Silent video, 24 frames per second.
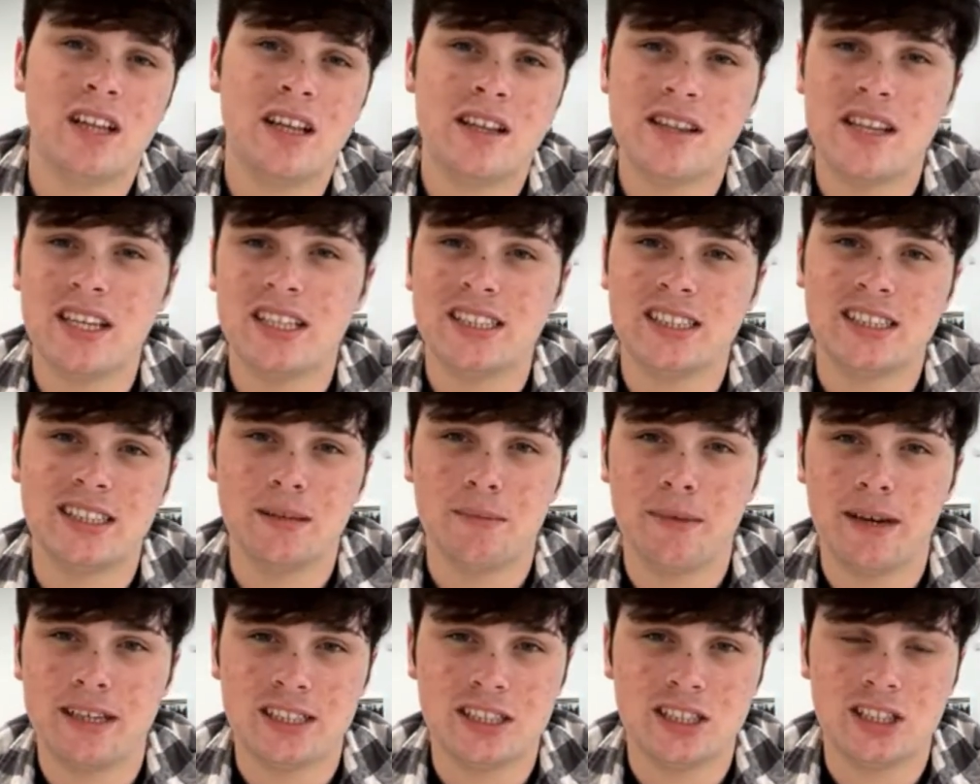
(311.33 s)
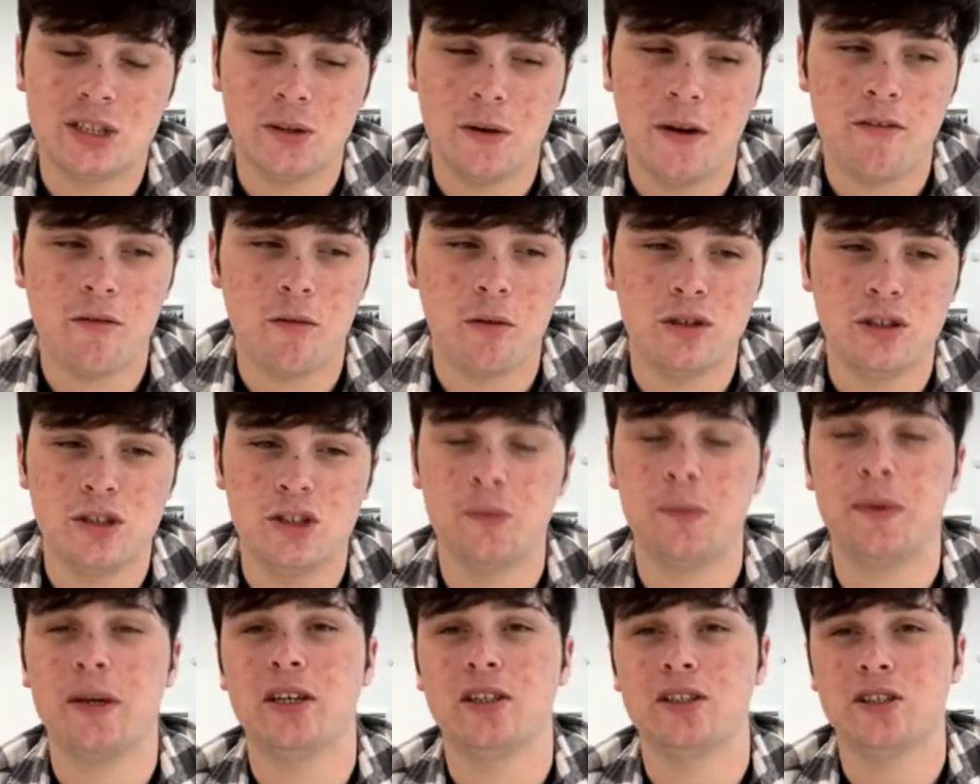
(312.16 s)
this is the message to everyone, just
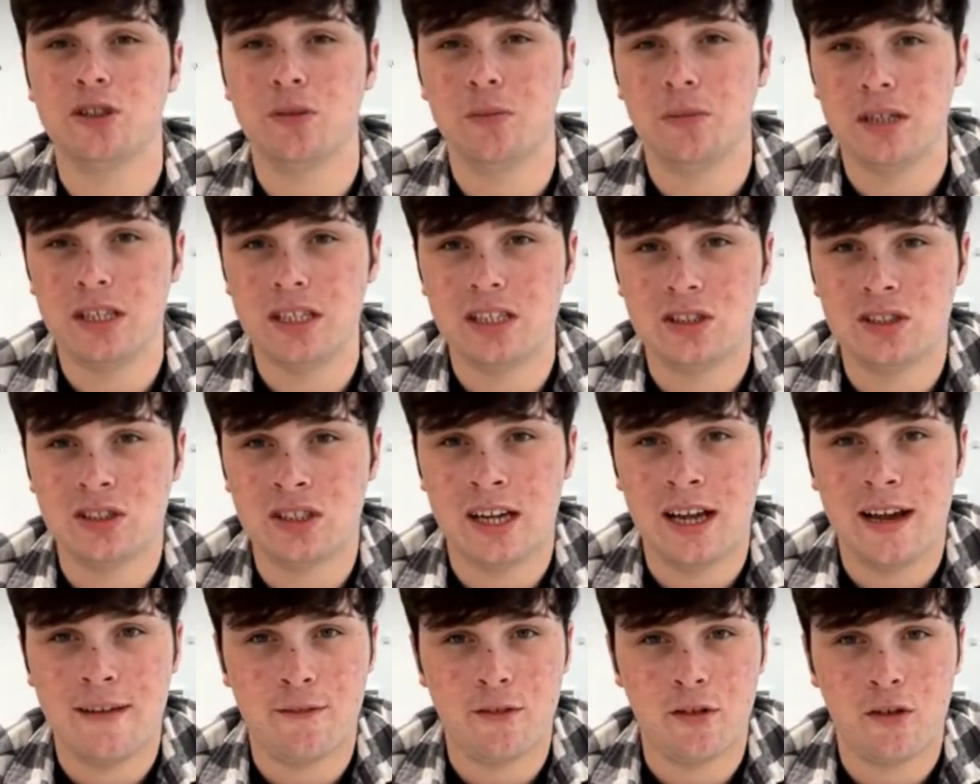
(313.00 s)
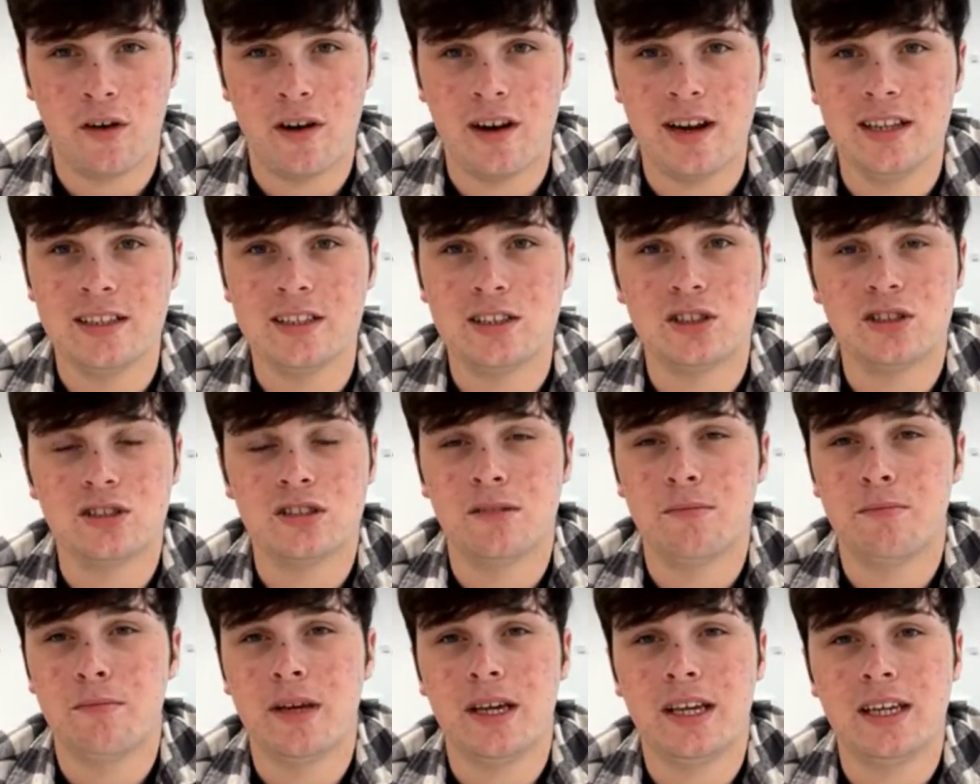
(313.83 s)
because somebody doesn't have grades
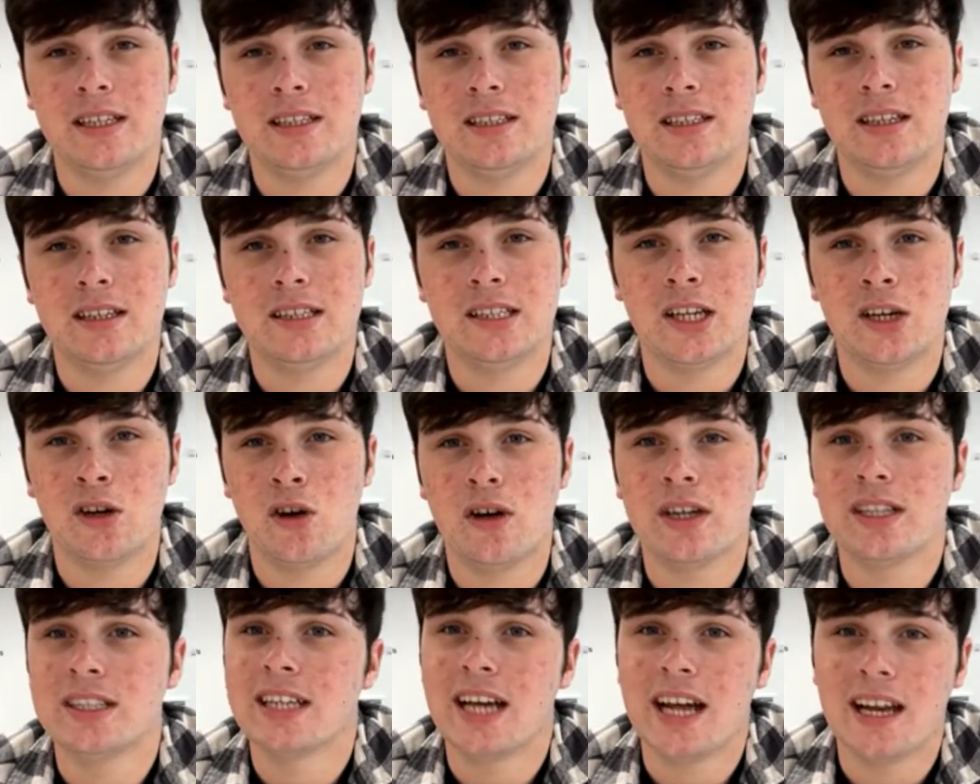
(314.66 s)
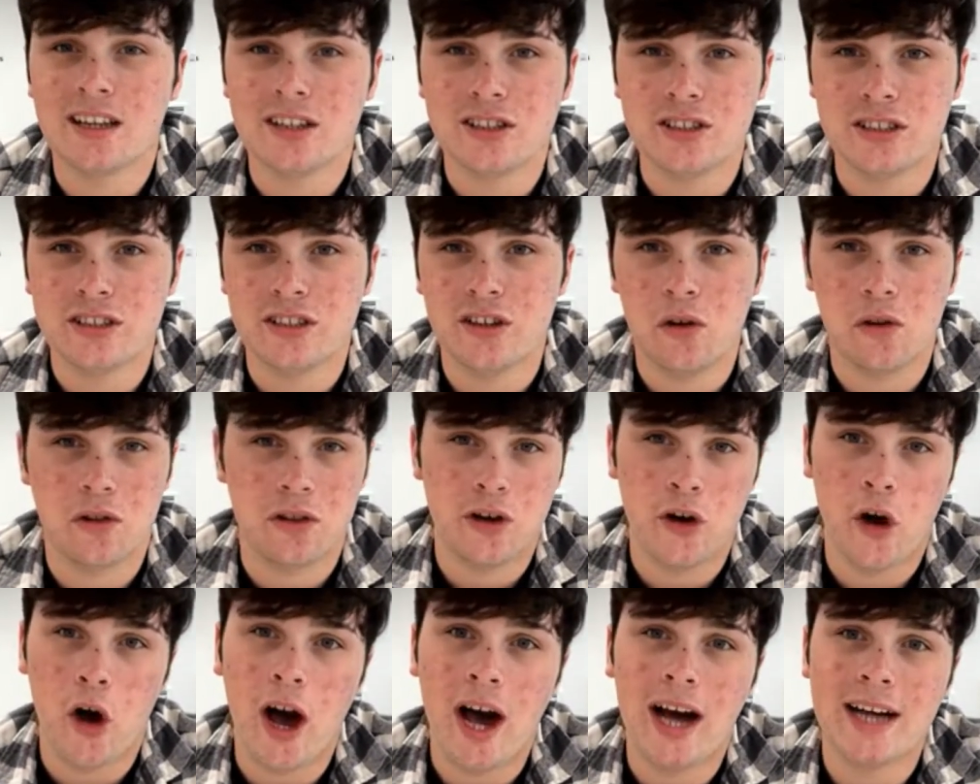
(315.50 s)
doesn't mean they're not intelligent or they're
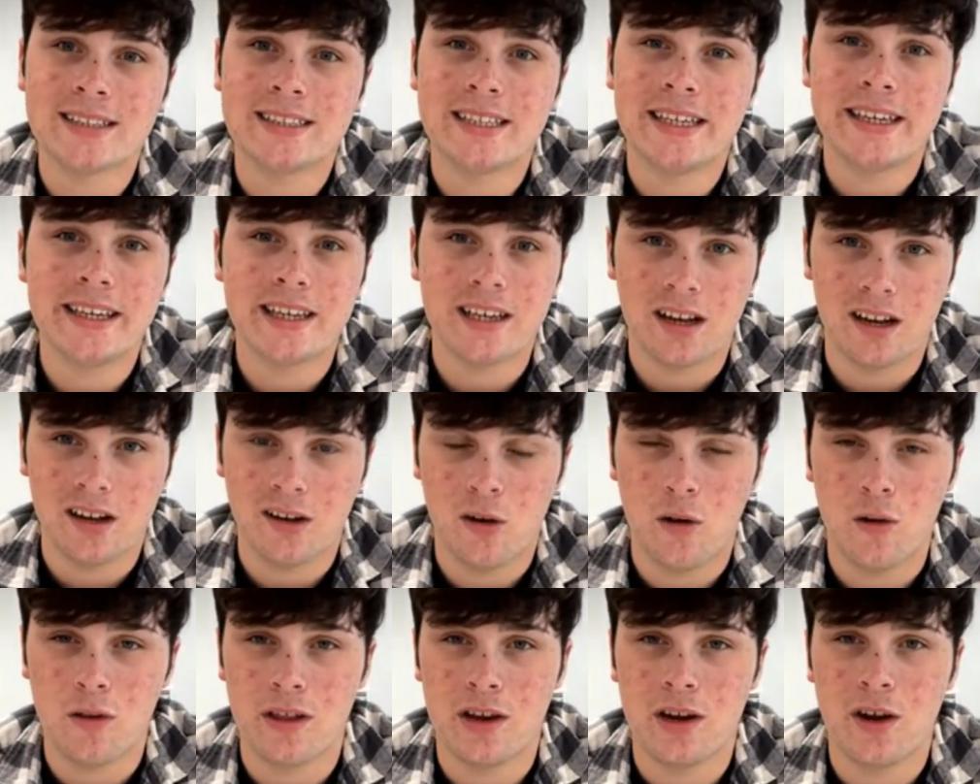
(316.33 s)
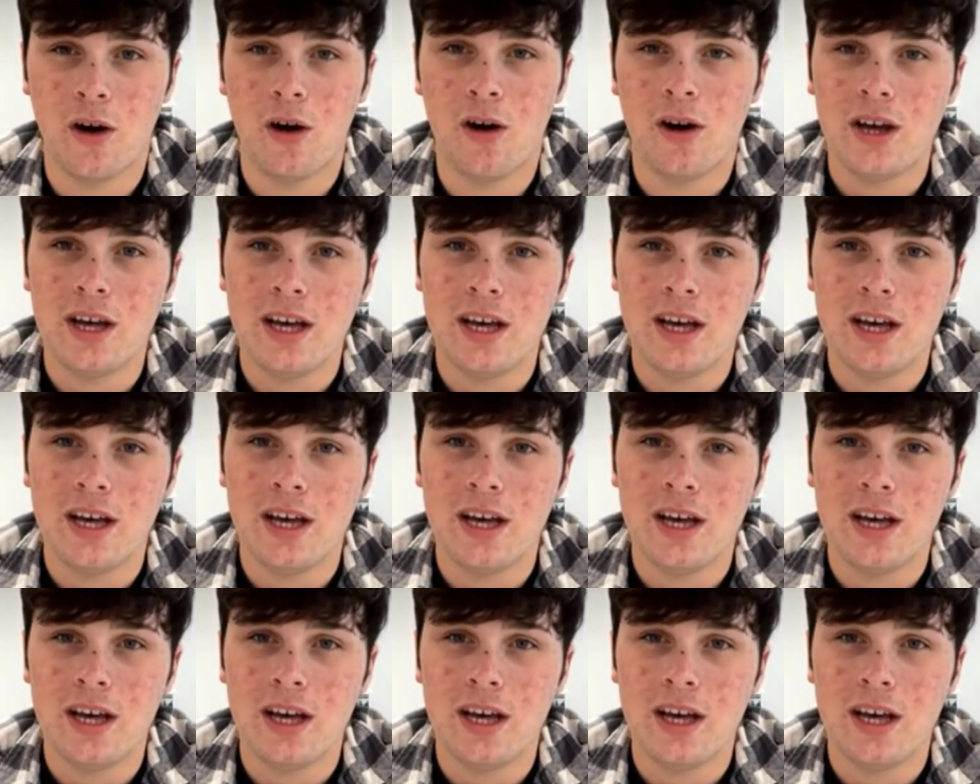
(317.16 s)
not articulate or they're not,